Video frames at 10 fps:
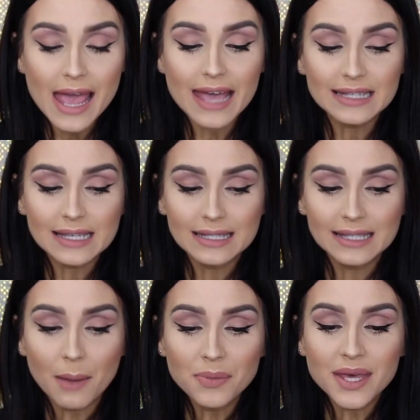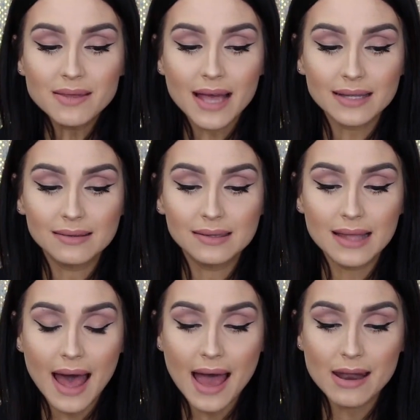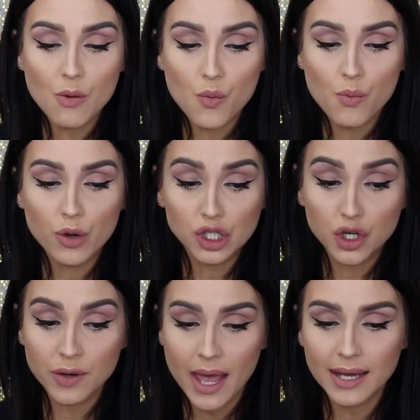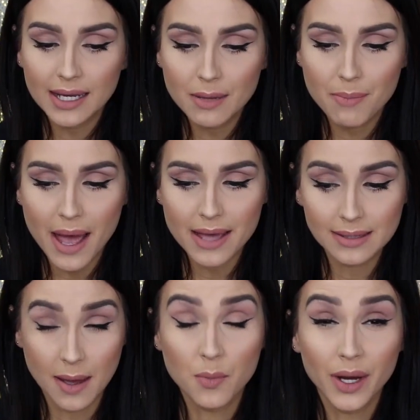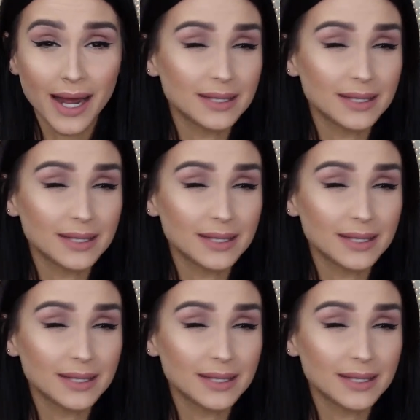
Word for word: it's something that that was created by someone.